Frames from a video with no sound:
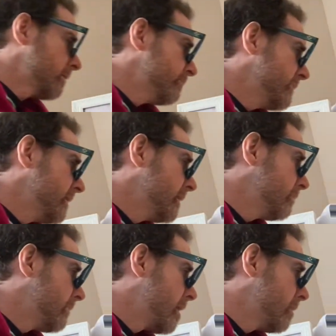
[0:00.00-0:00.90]
me,
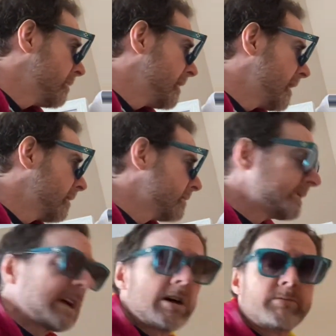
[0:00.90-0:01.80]
mama, like a
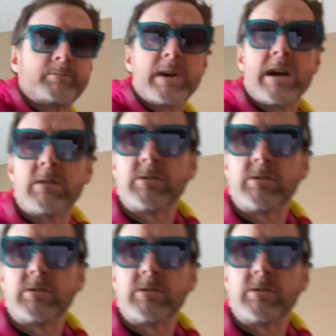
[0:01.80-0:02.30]
southbound